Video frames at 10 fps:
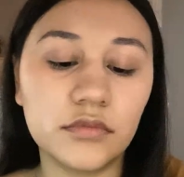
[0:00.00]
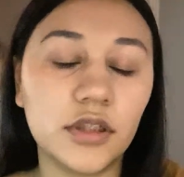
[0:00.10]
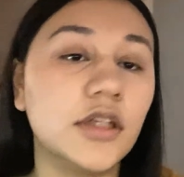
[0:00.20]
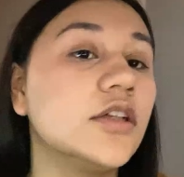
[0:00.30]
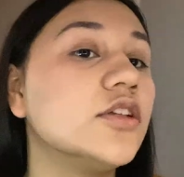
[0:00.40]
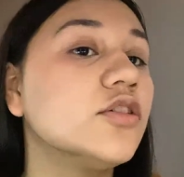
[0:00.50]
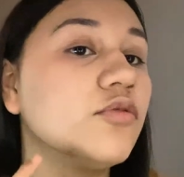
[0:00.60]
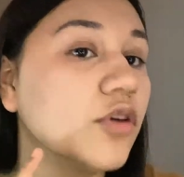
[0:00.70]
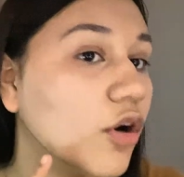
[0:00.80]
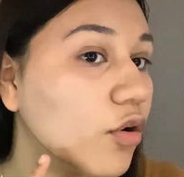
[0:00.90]
and
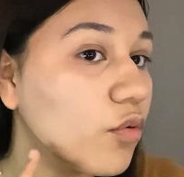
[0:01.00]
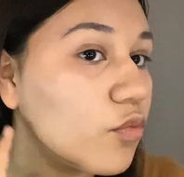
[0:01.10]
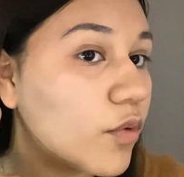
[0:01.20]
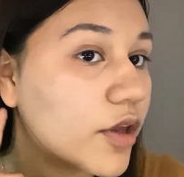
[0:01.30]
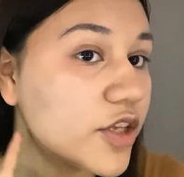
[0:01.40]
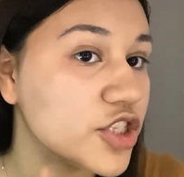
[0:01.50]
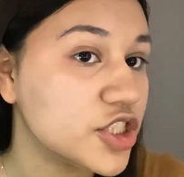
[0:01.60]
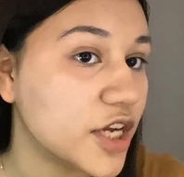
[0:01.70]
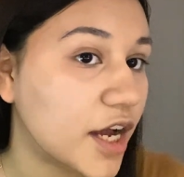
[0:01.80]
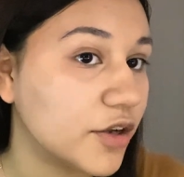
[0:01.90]
go where the
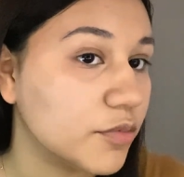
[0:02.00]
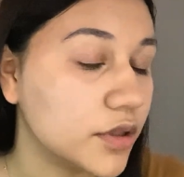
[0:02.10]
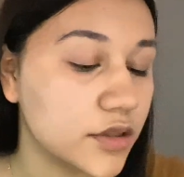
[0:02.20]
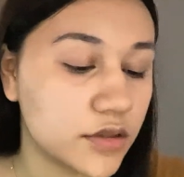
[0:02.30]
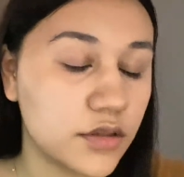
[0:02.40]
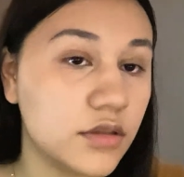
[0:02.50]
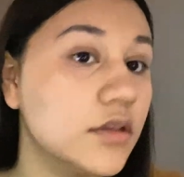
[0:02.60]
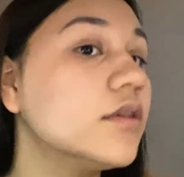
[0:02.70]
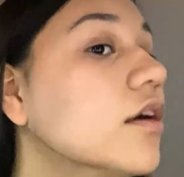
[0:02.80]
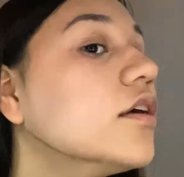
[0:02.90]
shadow is,
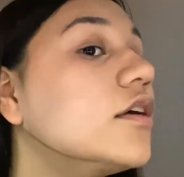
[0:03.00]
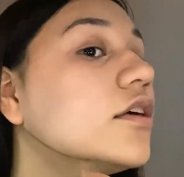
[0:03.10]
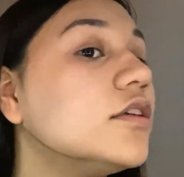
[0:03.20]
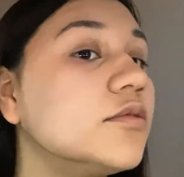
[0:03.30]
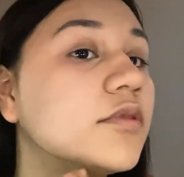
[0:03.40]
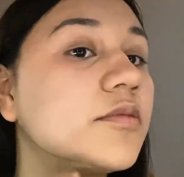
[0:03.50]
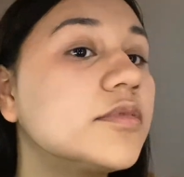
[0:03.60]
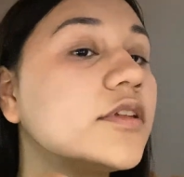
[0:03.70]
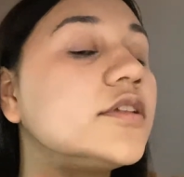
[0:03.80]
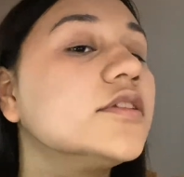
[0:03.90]
and you want to
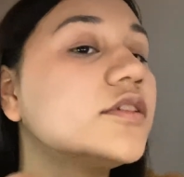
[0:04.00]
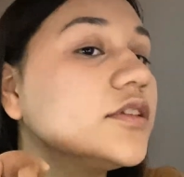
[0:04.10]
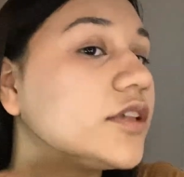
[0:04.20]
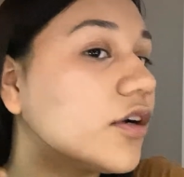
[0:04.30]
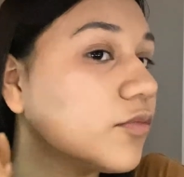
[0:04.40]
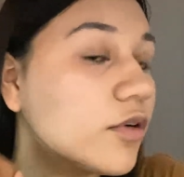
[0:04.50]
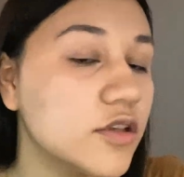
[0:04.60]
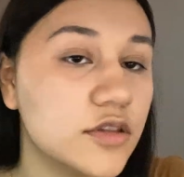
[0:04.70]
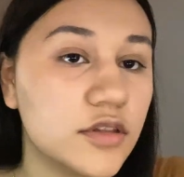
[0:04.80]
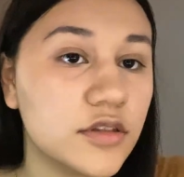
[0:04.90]
blend
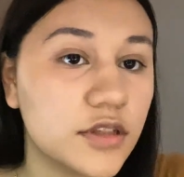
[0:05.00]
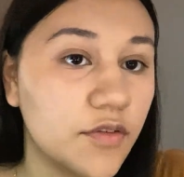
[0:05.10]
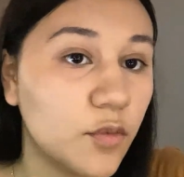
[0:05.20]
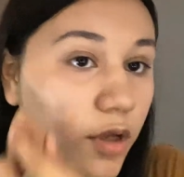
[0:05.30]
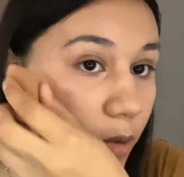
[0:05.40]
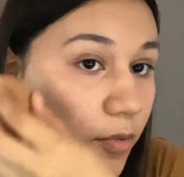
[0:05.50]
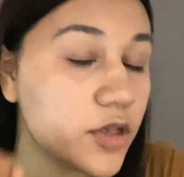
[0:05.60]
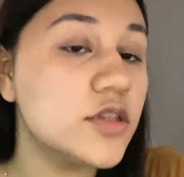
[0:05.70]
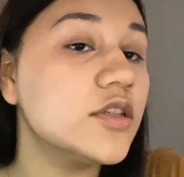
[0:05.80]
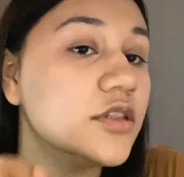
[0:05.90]
downwards instead of going
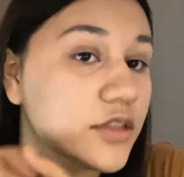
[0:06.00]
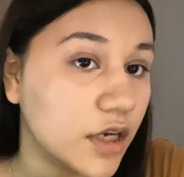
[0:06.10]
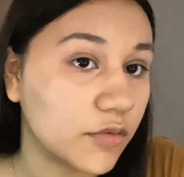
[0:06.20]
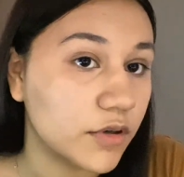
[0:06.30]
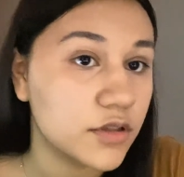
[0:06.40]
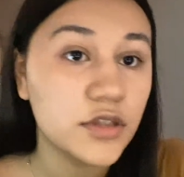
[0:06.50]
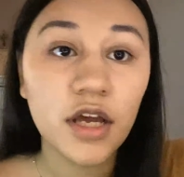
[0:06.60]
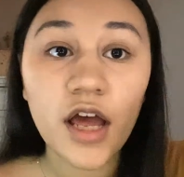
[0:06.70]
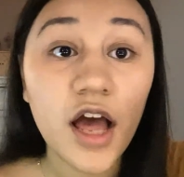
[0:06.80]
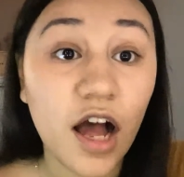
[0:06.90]
upwards, downwards.
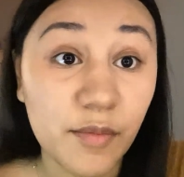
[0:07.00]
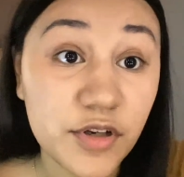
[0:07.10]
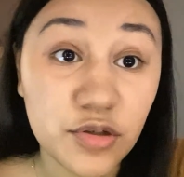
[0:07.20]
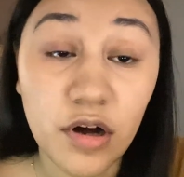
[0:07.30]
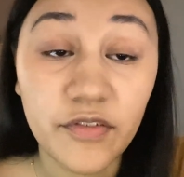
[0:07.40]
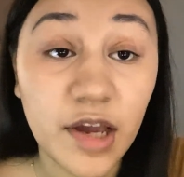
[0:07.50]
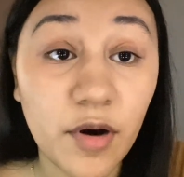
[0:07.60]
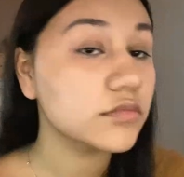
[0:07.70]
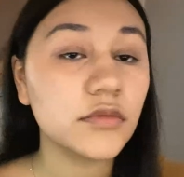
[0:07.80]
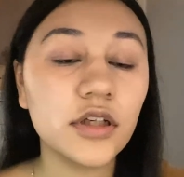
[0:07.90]
I'm gonna do it off
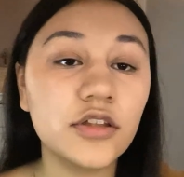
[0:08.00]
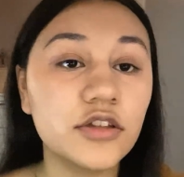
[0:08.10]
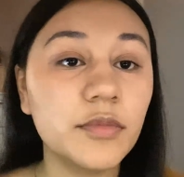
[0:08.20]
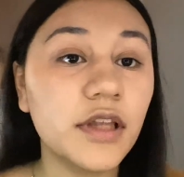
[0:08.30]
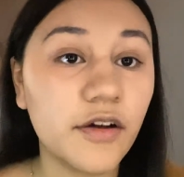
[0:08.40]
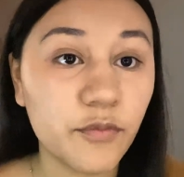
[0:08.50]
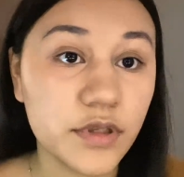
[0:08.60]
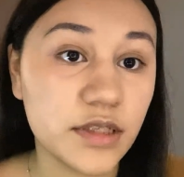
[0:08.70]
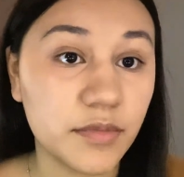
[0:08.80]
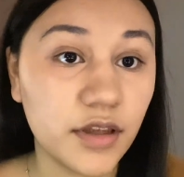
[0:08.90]
camera, and you should be left with
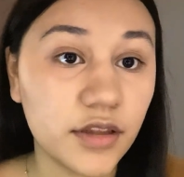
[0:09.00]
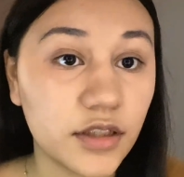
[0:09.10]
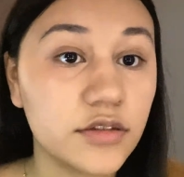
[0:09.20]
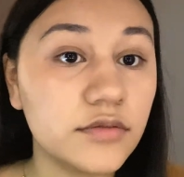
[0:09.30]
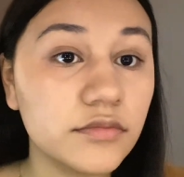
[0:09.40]
something like this.